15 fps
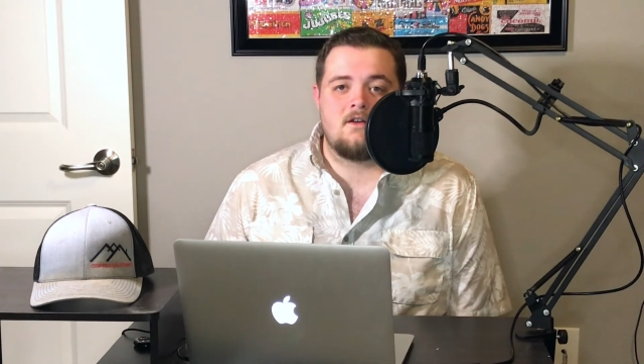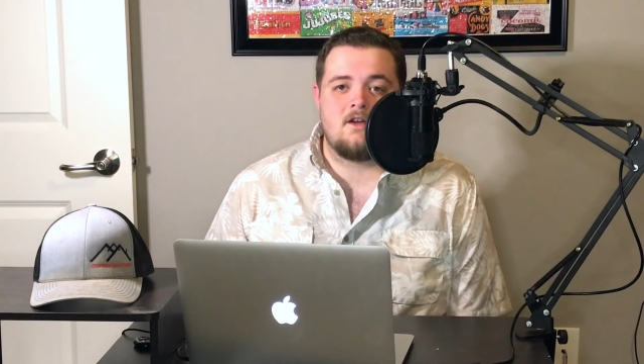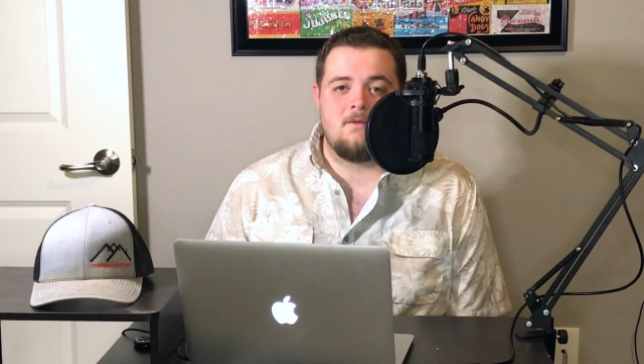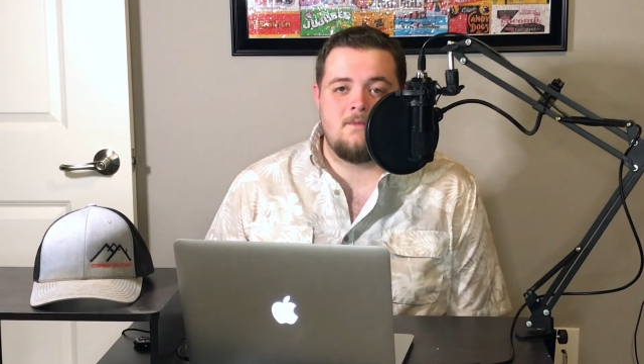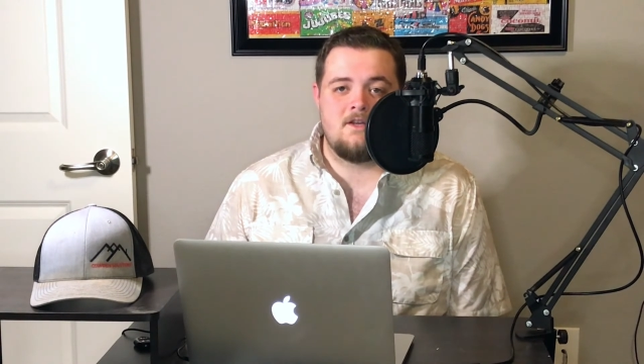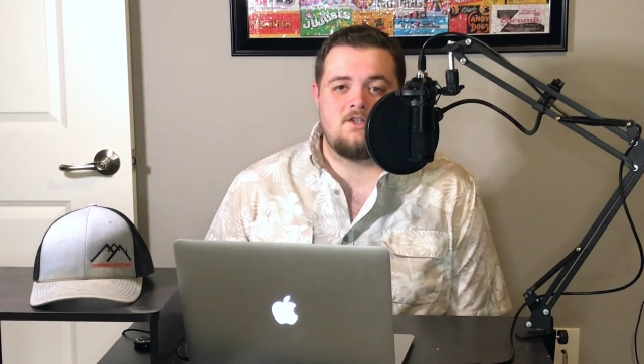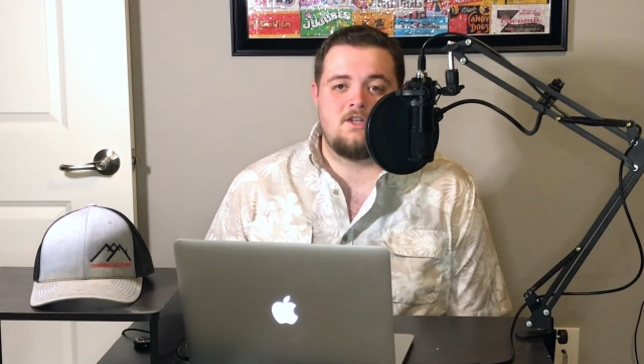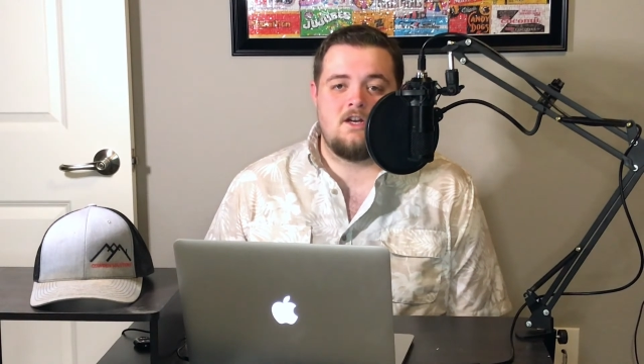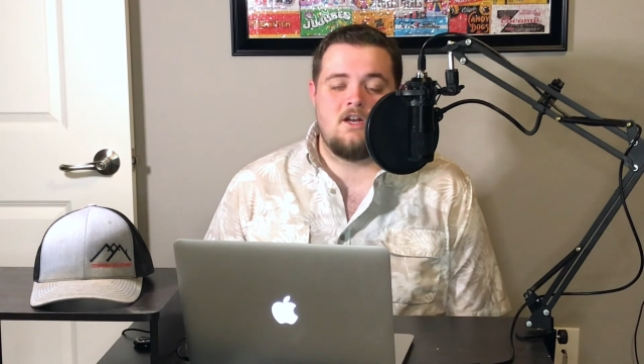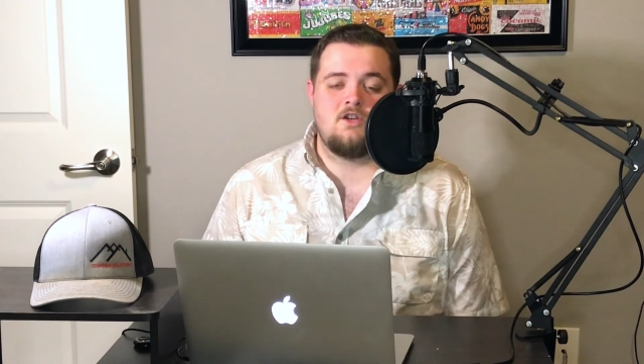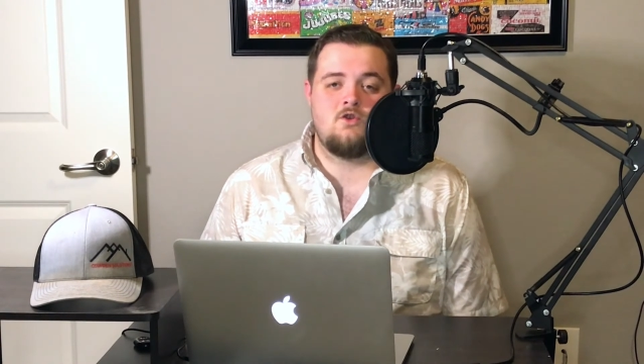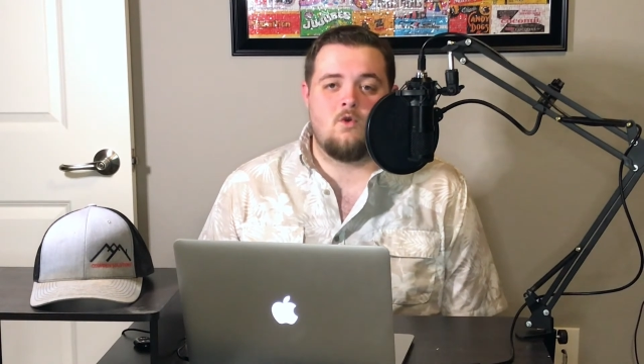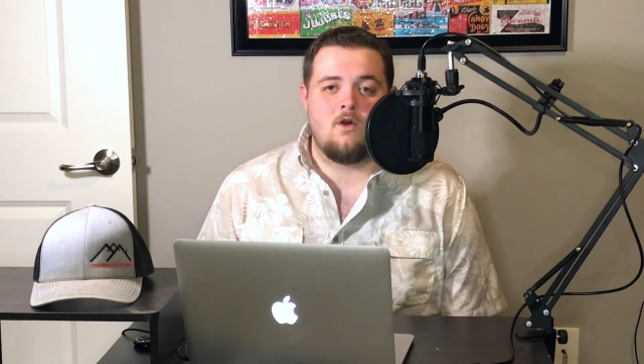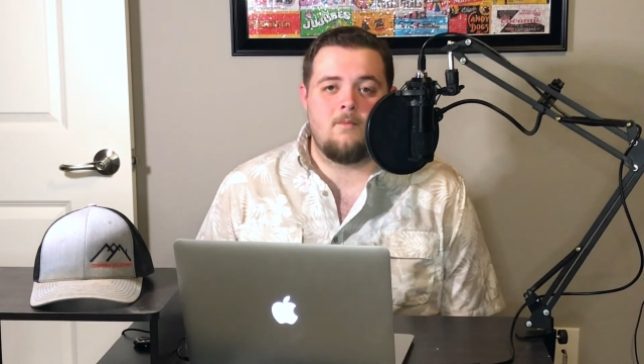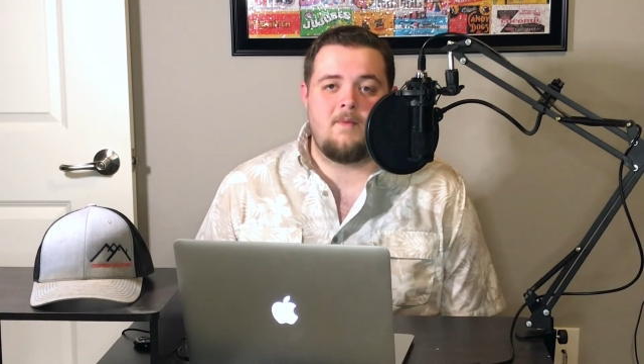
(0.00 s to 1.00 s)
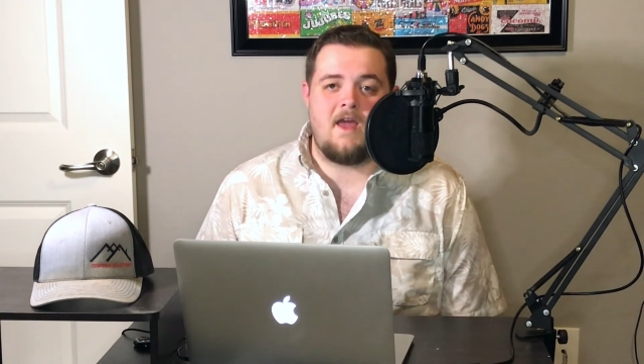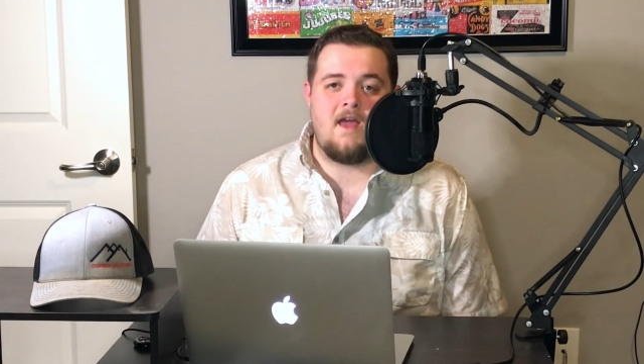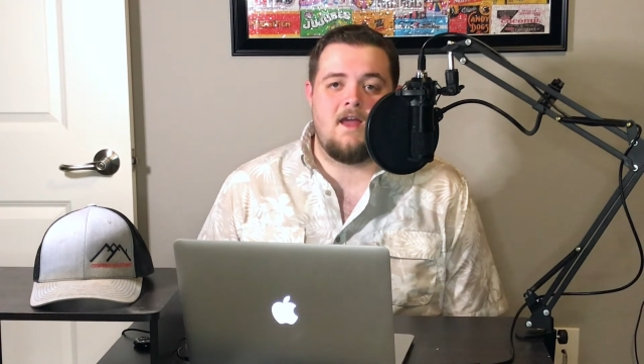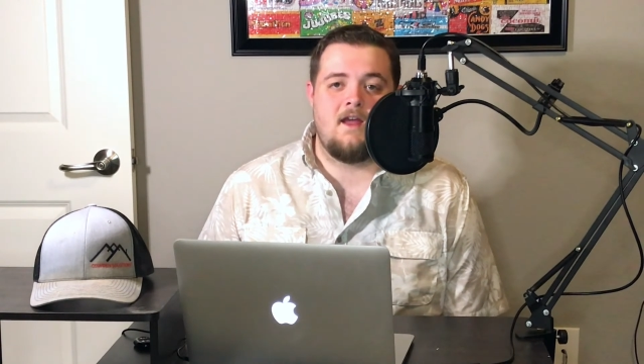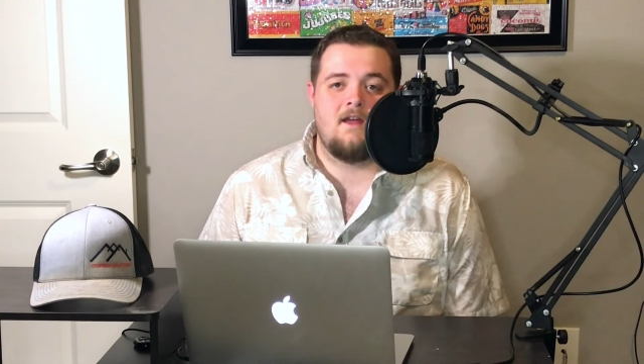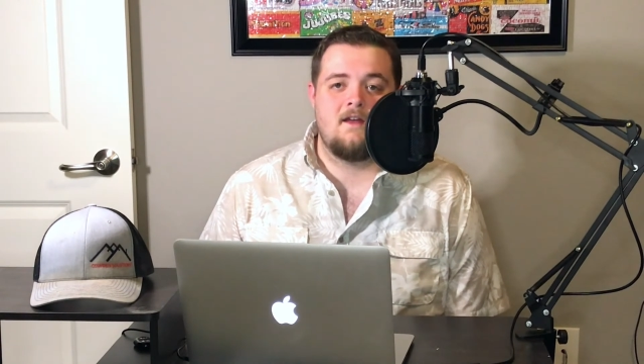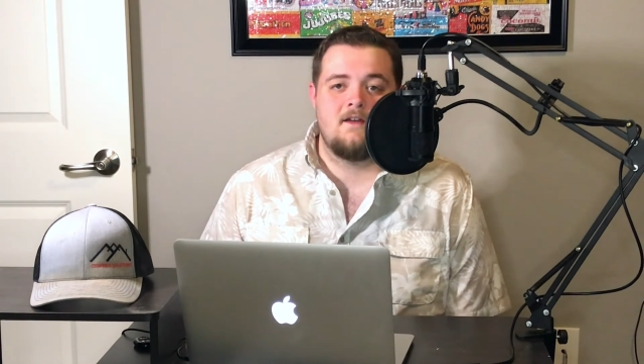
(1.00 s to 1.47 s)
commission and your
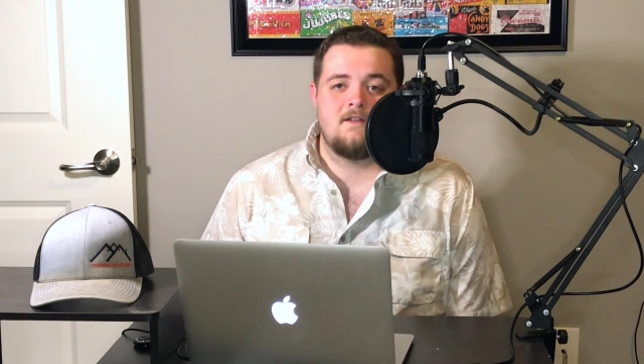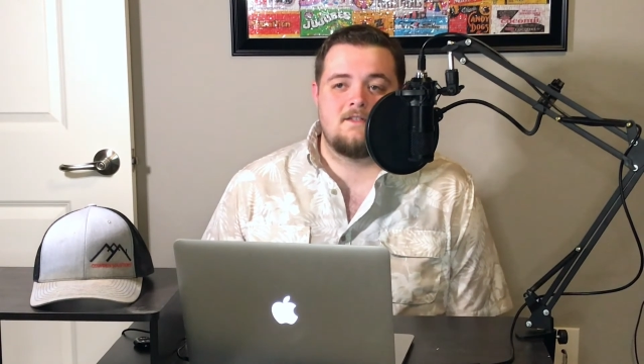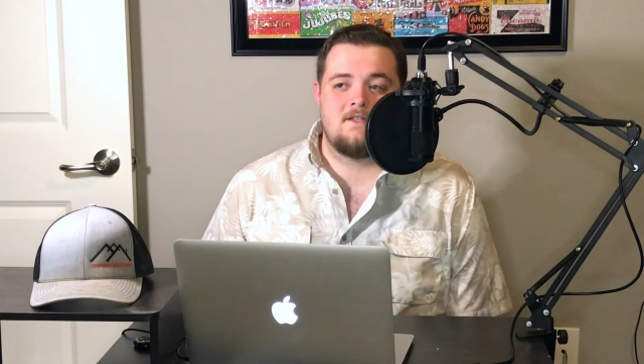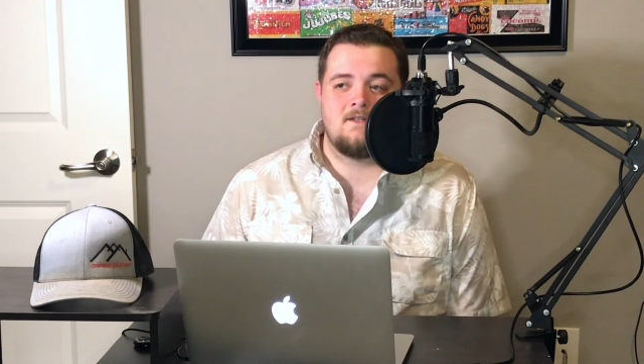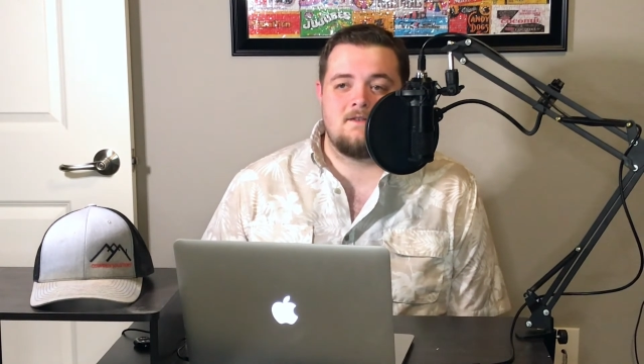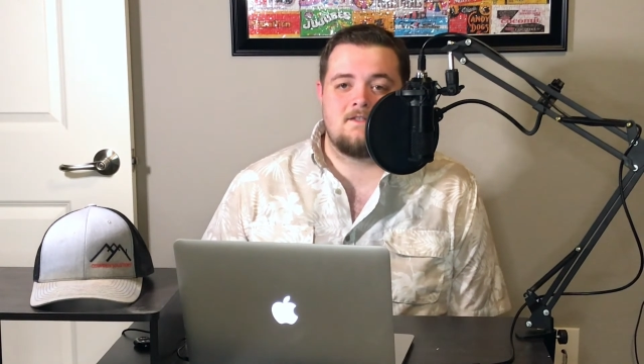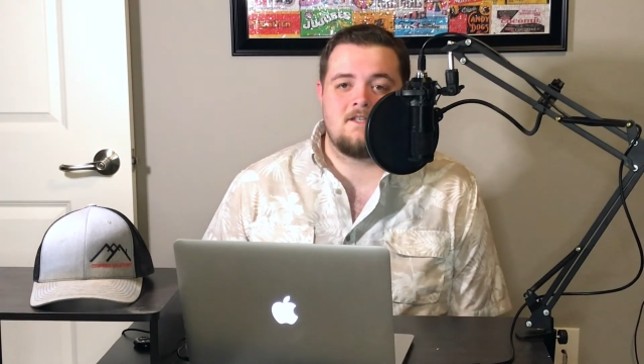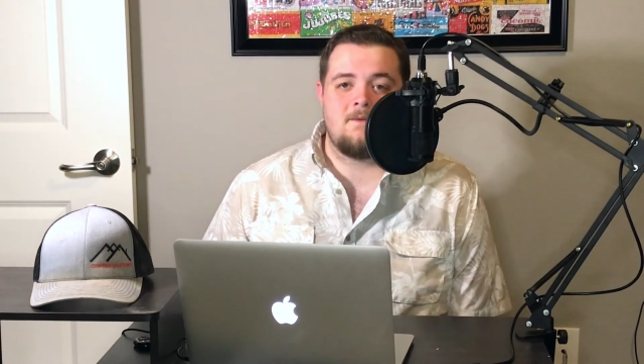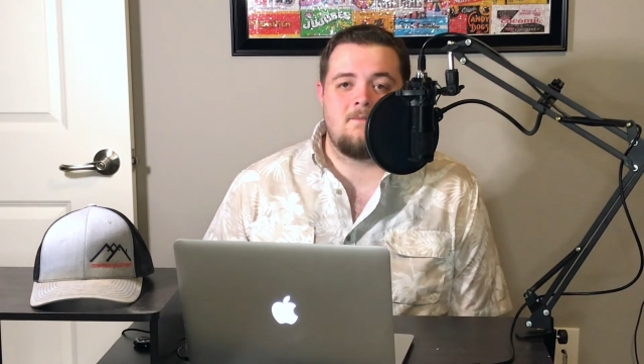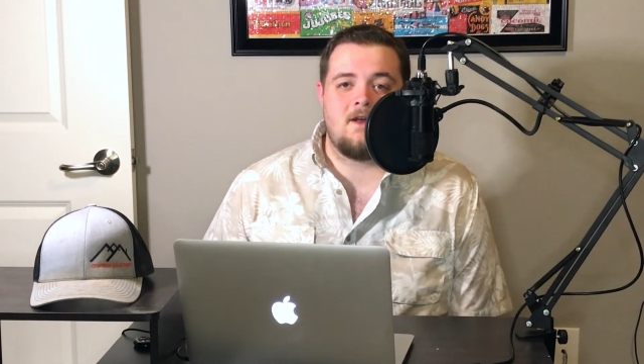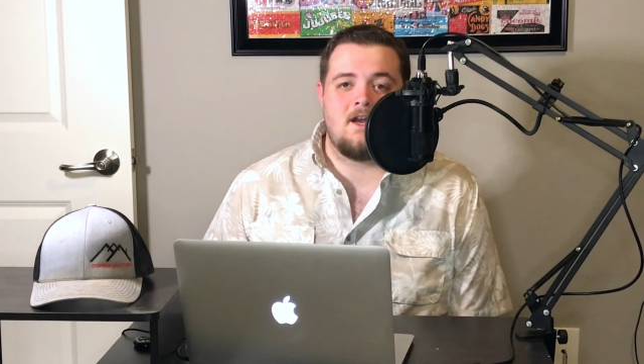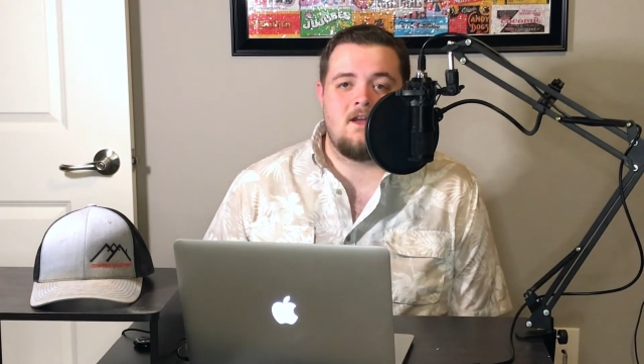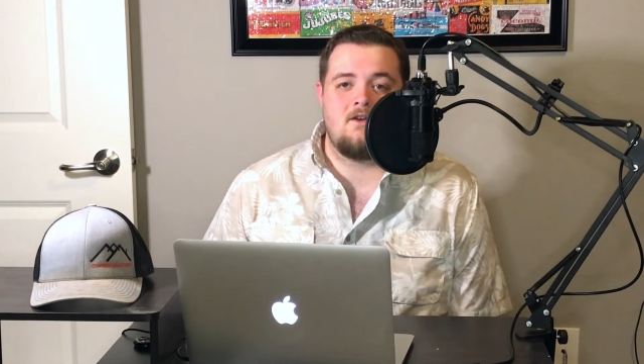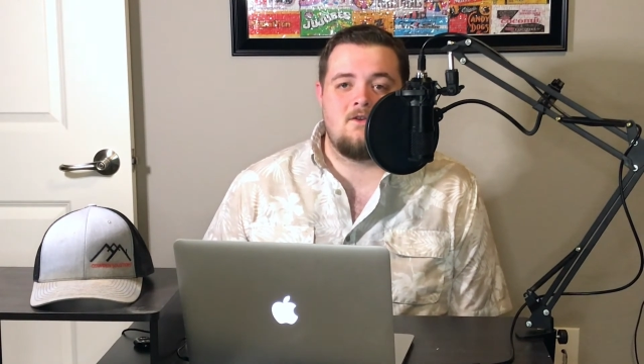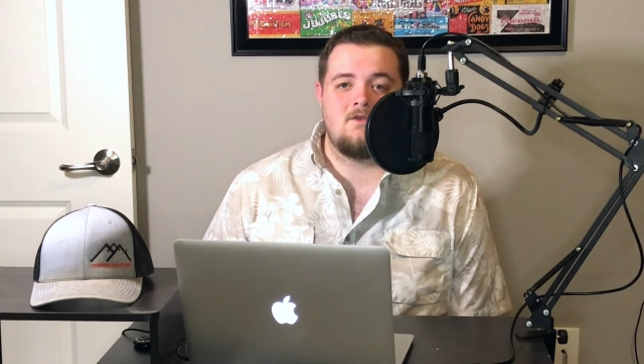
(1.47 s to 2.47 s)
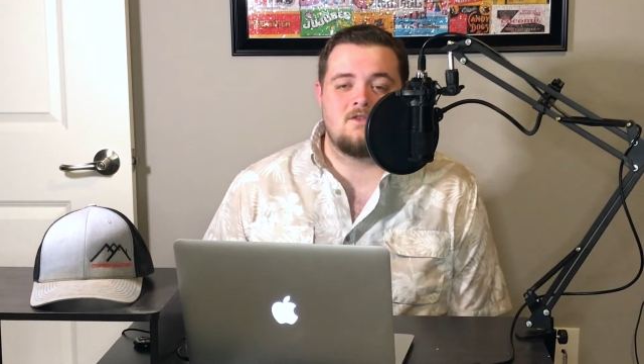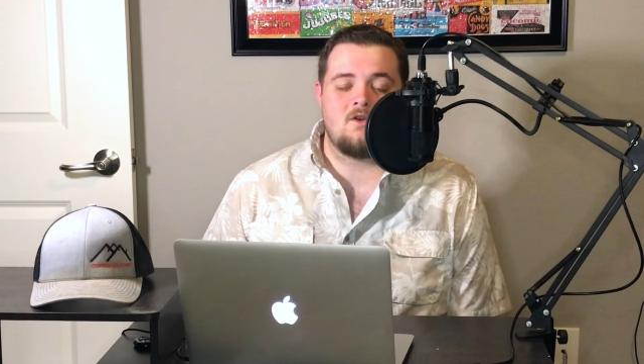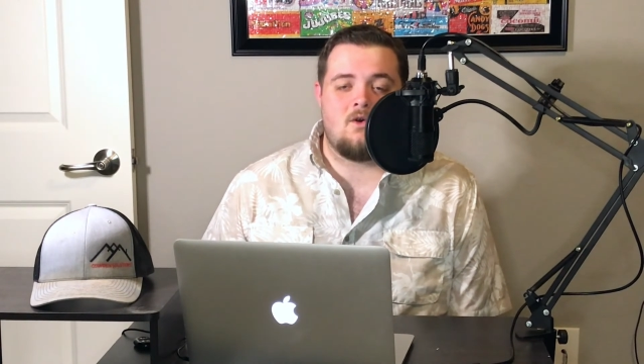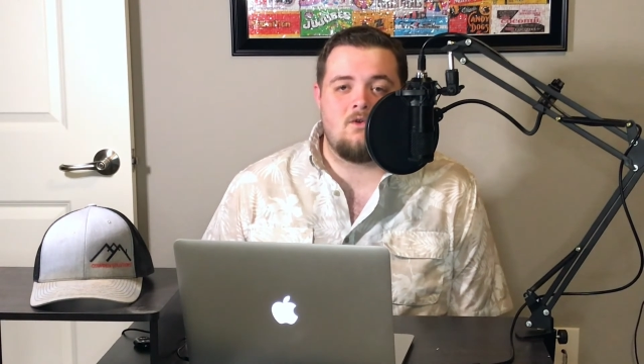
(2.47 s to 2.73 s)
pay to somebody who's